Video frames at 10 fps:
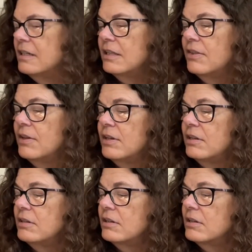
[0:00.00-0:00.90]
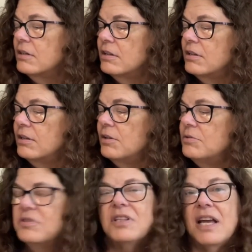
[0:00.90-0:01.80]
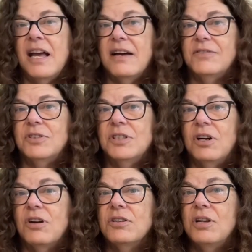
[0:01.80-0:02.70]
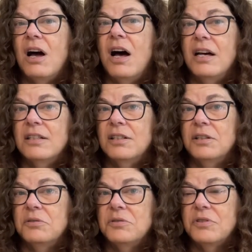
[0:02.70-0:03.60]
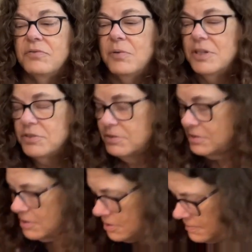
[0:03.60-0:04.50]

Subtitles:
The clothes that they have on are not clothes of Westerns.